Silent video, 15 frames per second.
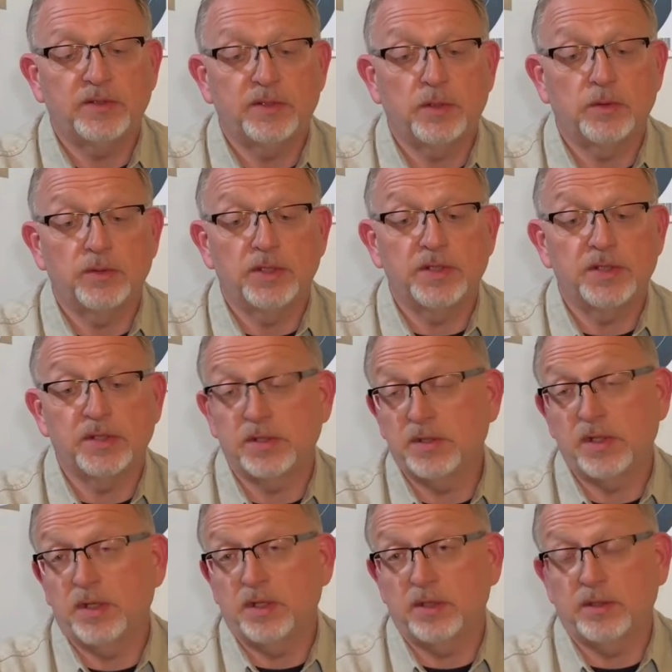So this is
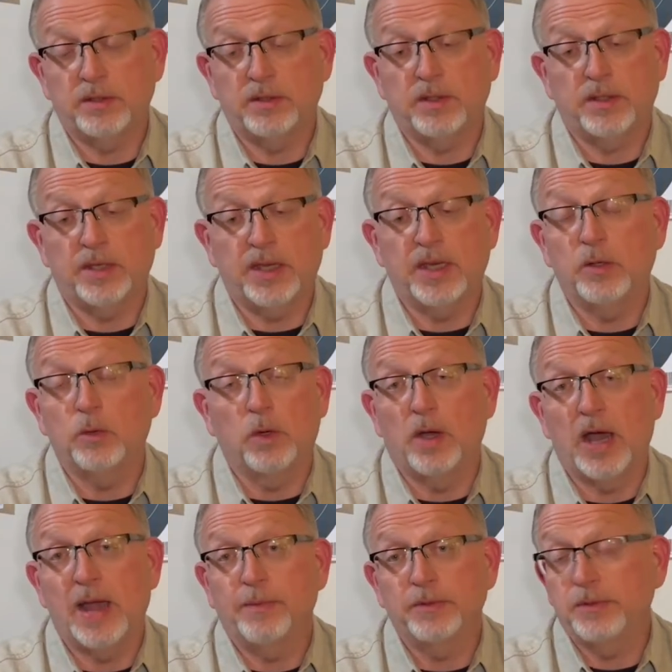a equal
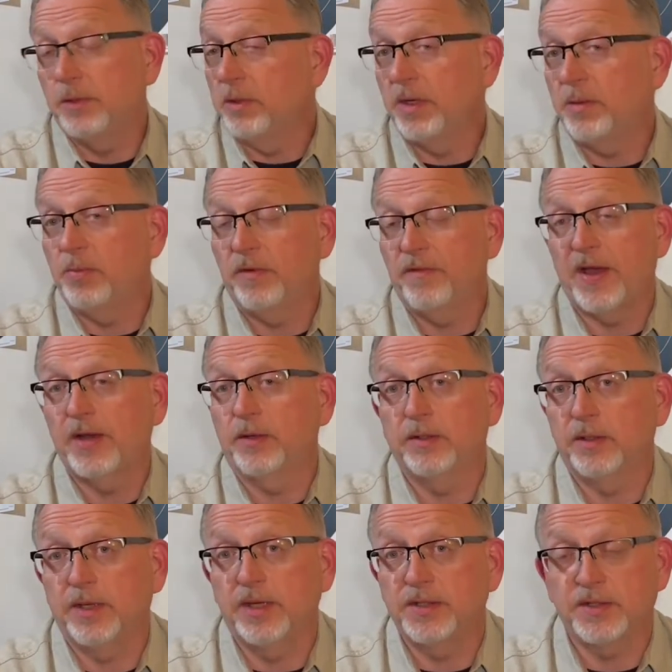opportunity
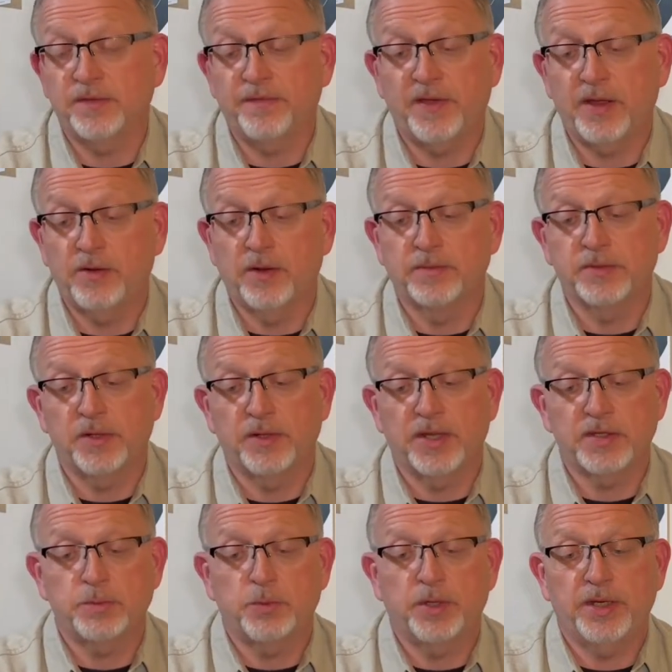provider as a firearm. So
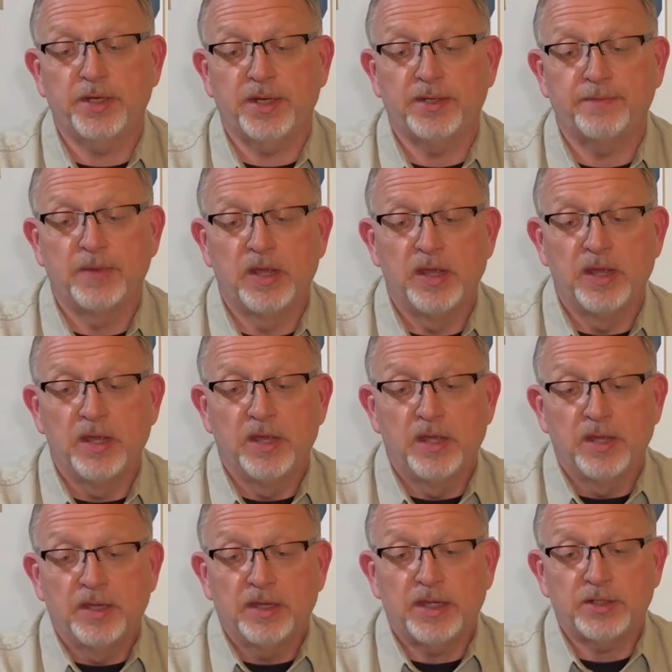that's pretty neat.
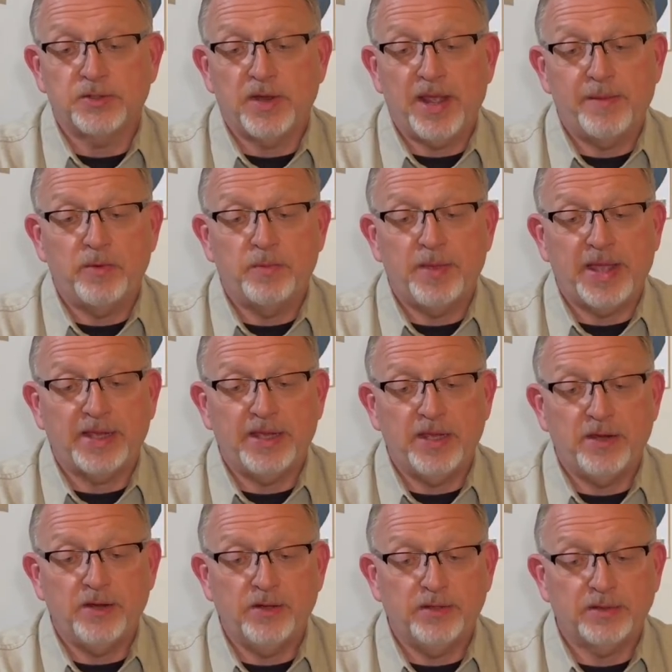Got your hammer back
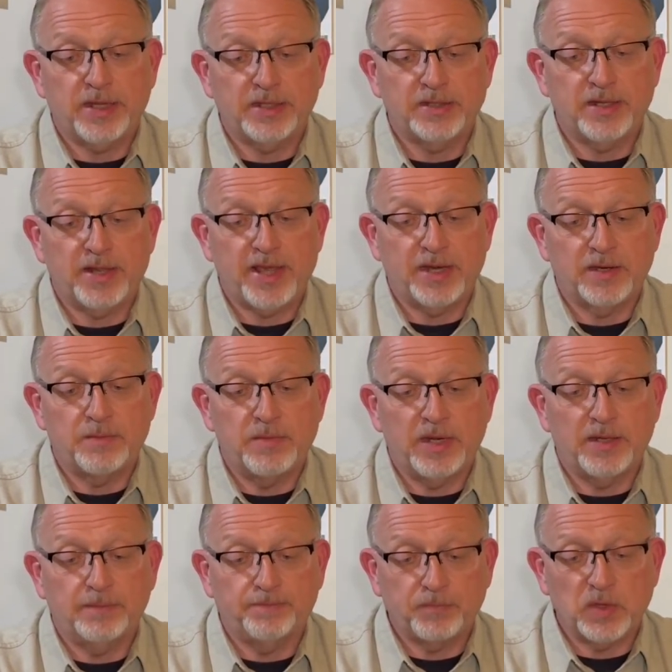here. I'll get to that in a
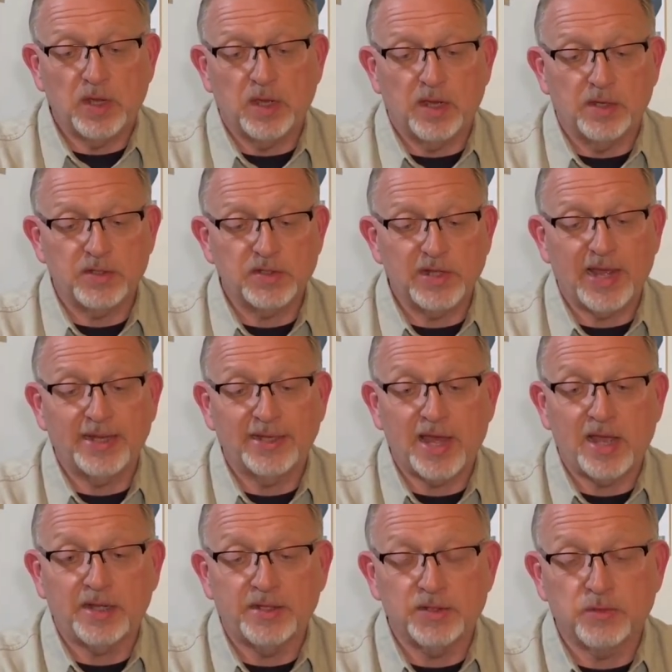minute. Slide
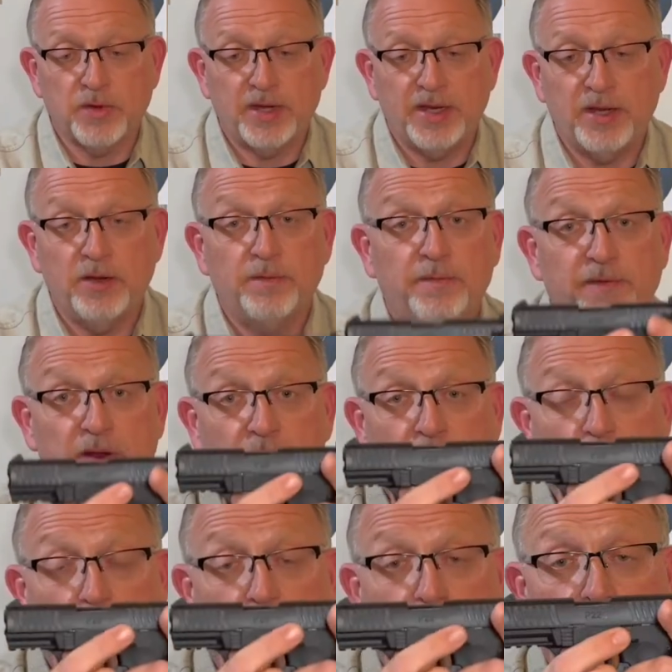lock is right here. Very
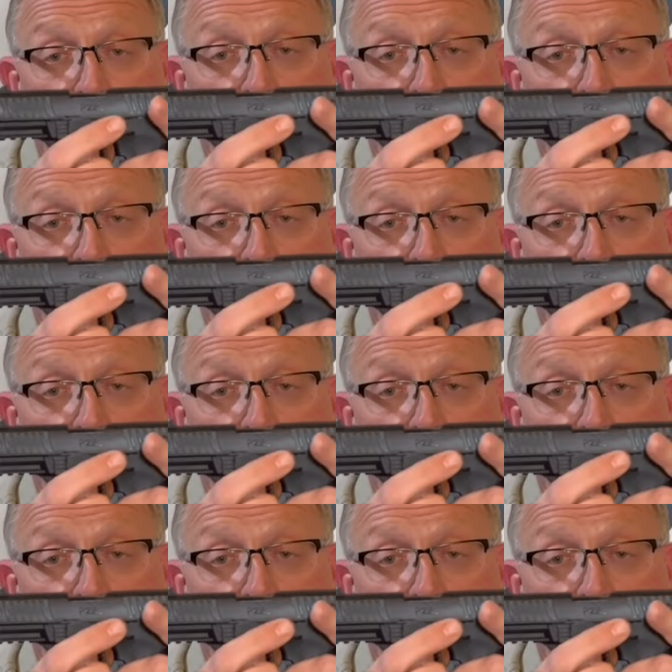cool.